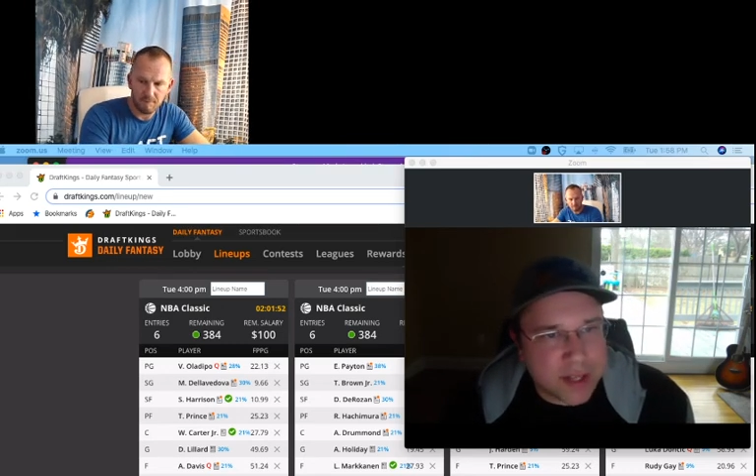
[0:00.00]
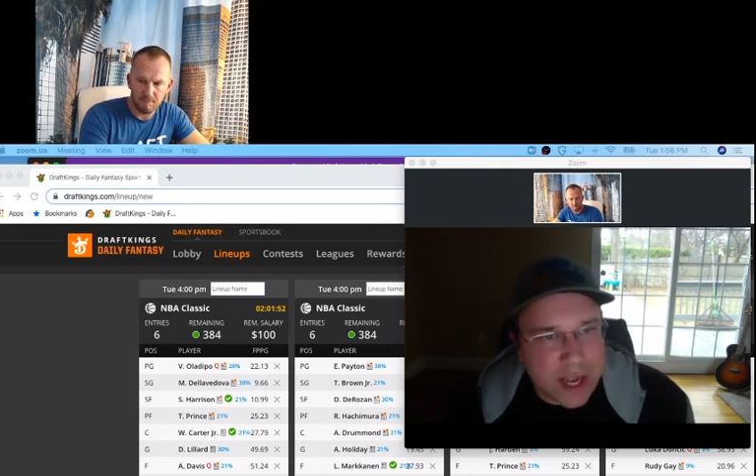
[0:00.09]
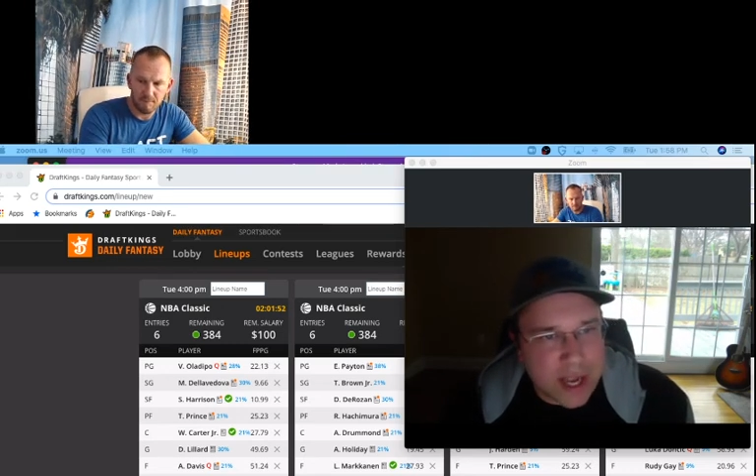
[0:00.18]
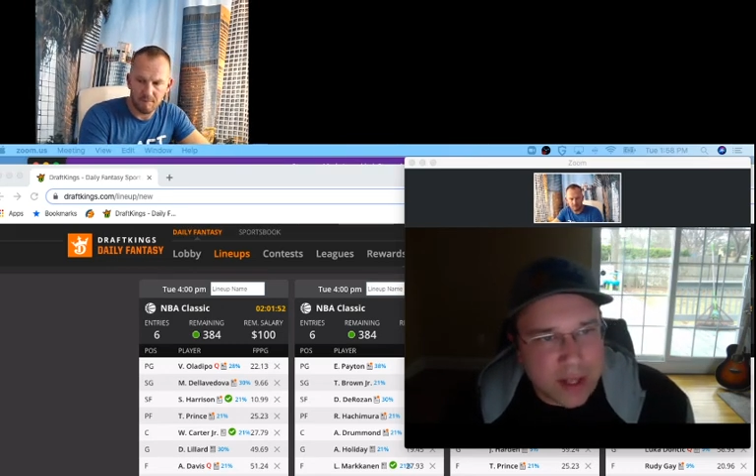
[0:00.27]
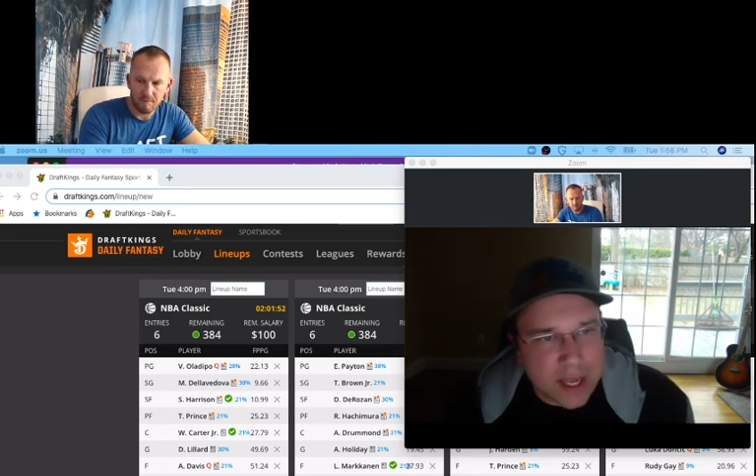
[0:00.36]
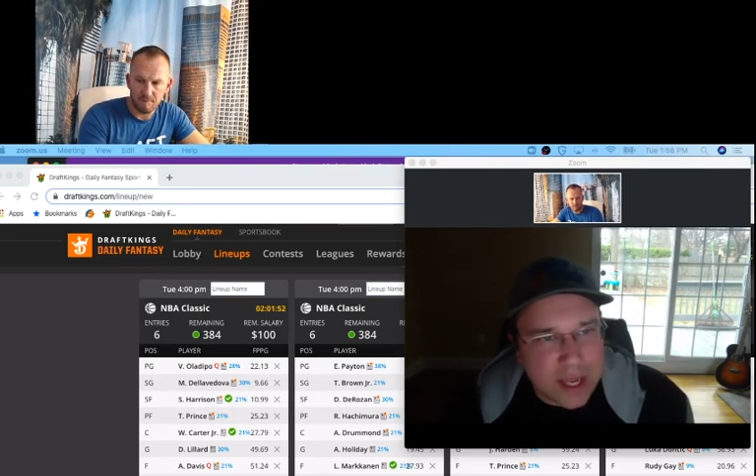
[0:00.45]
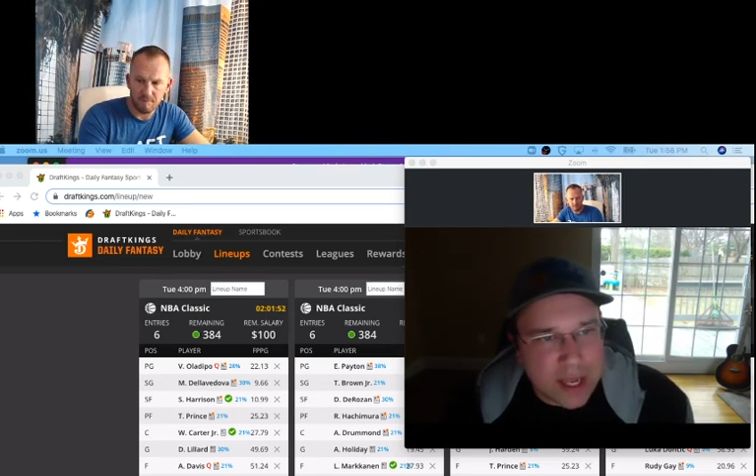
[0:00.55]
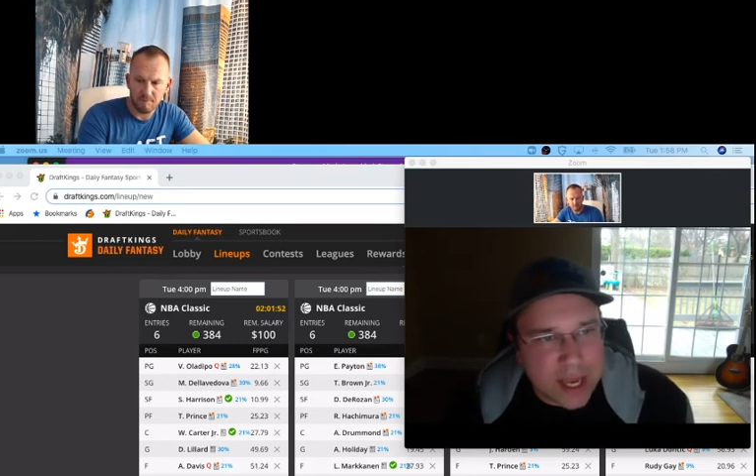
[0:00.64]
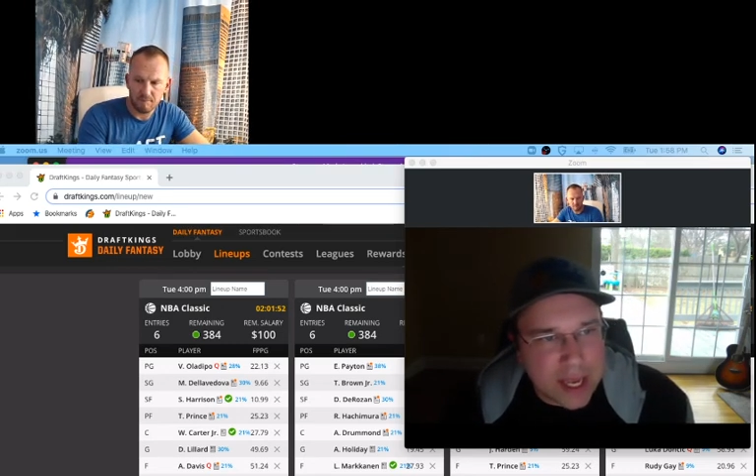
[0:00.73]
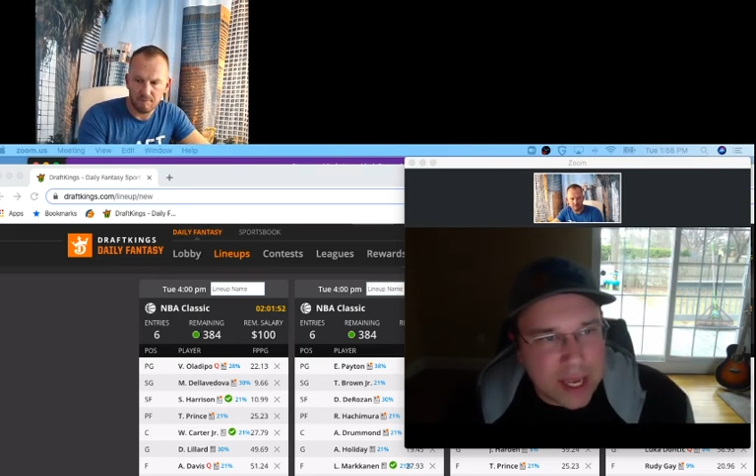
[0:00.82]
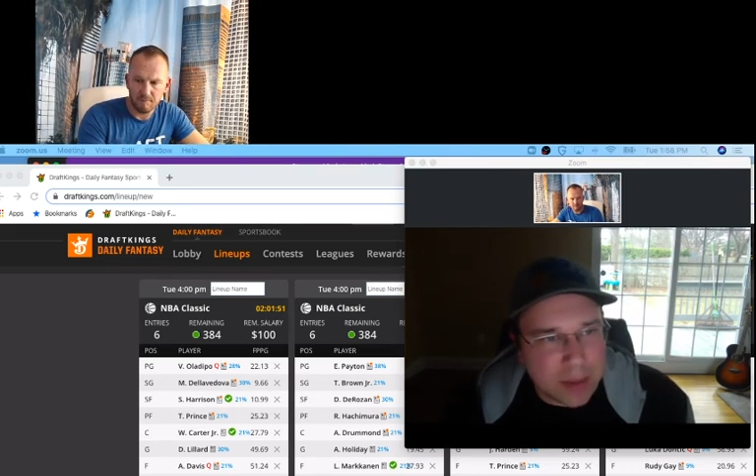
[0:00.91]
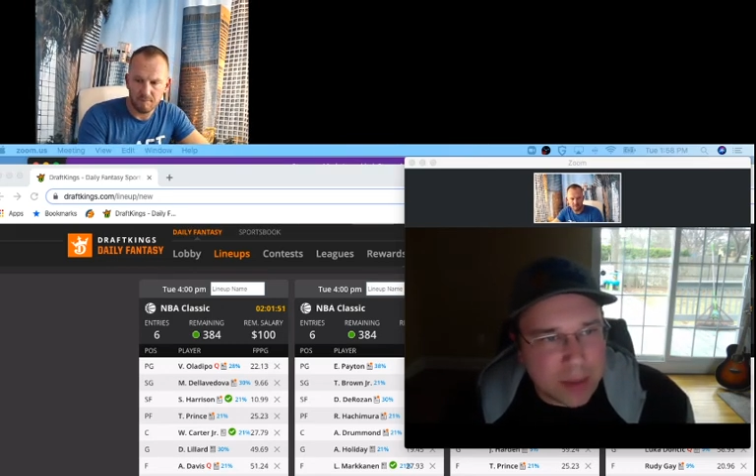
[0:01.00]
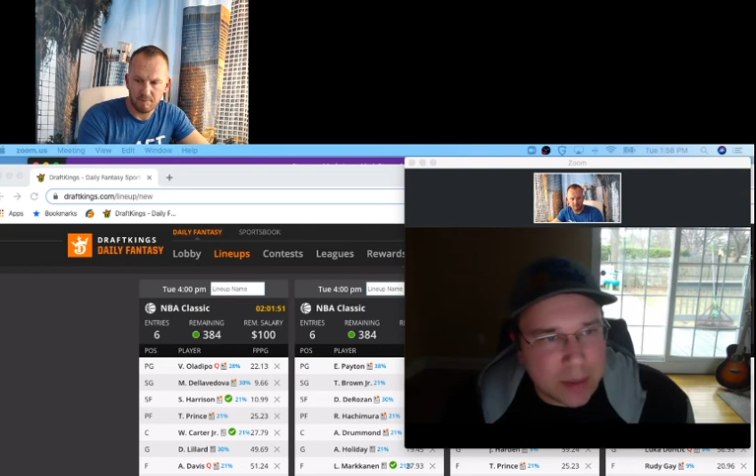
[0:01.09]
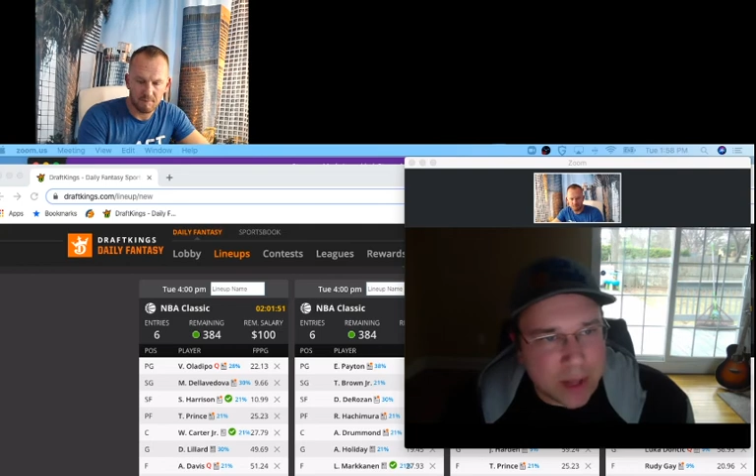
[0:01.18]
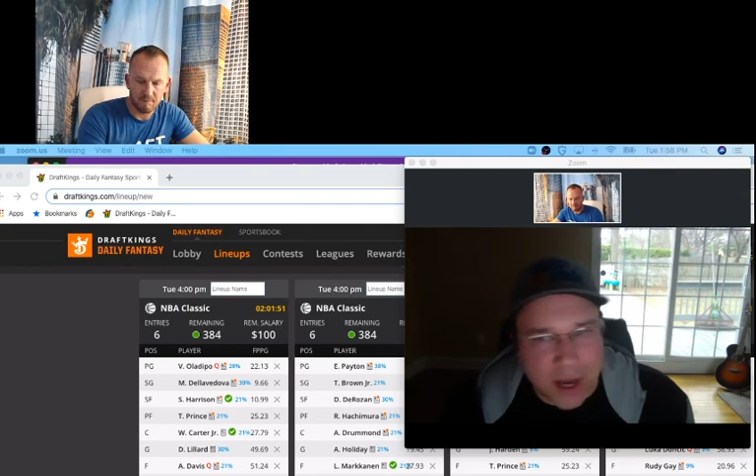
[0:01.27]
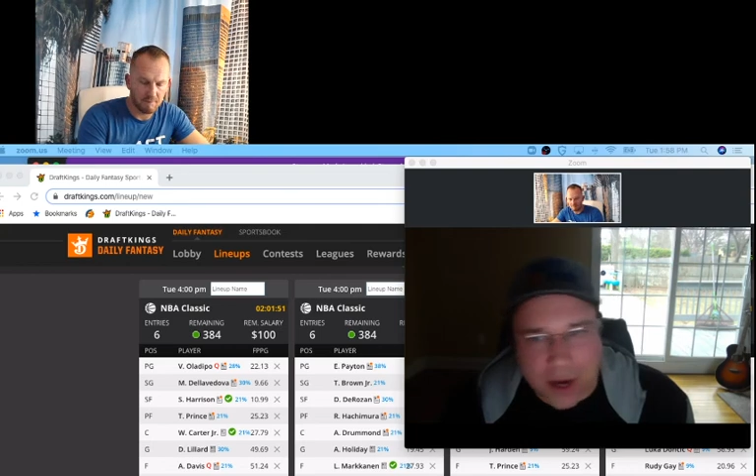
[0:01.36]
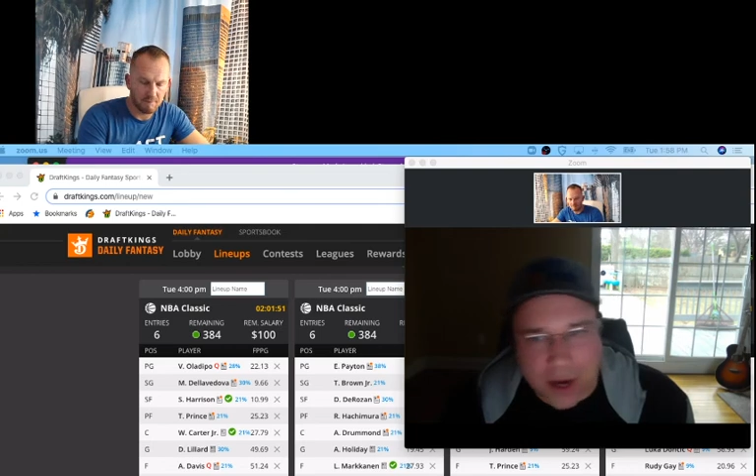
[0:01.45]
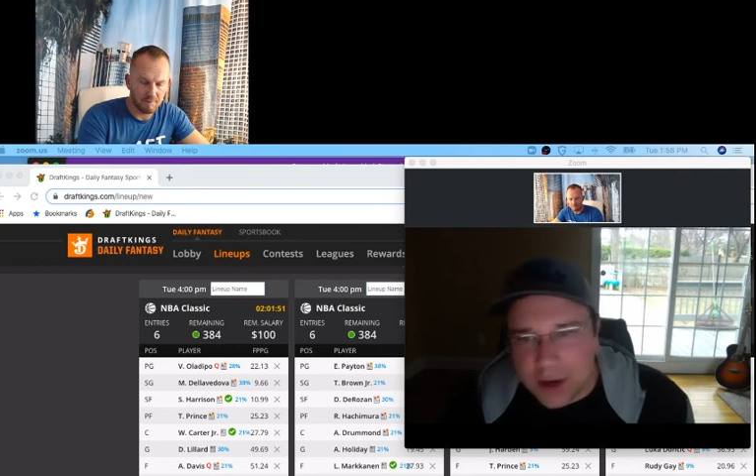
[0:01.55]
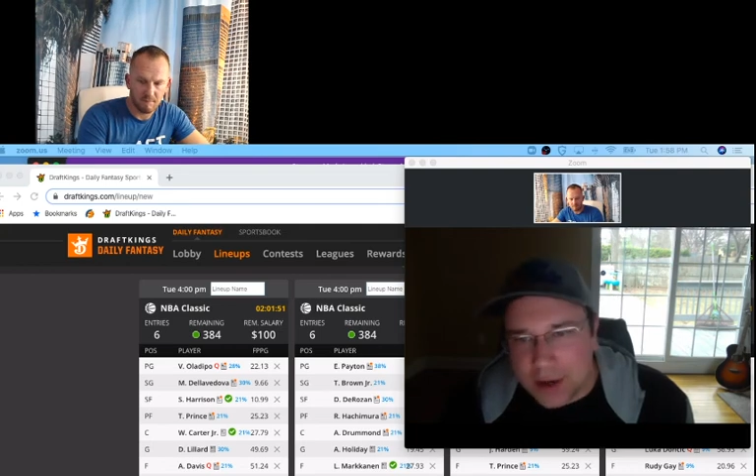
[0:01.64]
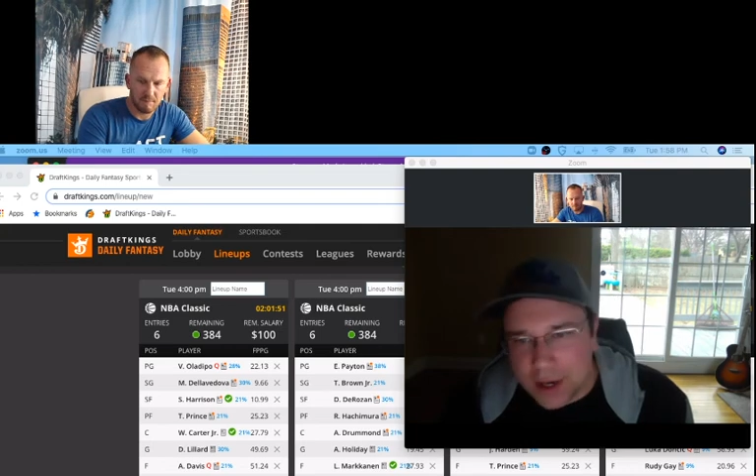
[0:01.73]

daily player,